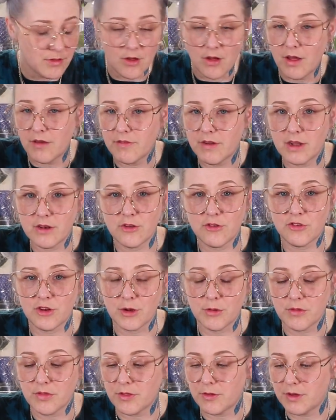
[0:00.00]
all I've got to
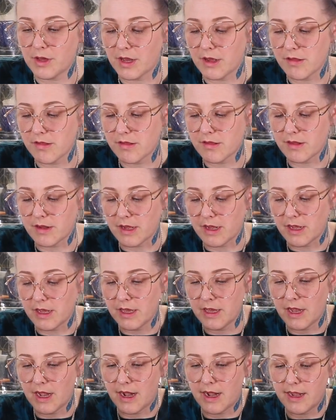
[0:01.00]
share with you guys
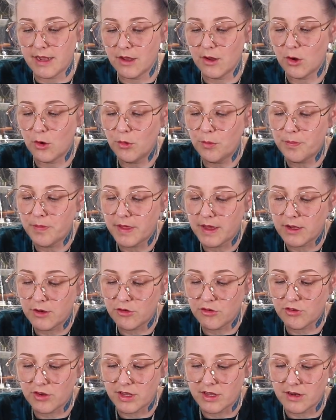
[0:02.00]
today. I hope that
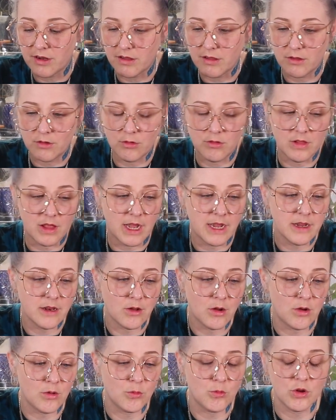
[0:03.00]
shed a little light
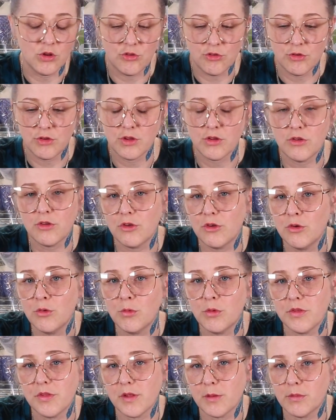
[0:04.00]
on what you can do
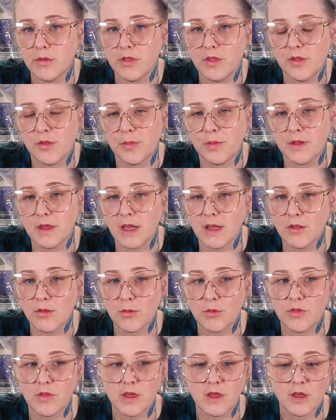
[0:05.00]
with some of these
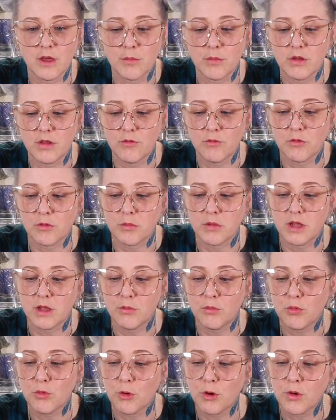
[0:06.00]
plants when they come in from an
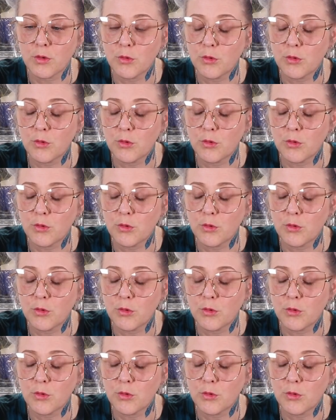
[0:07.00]
import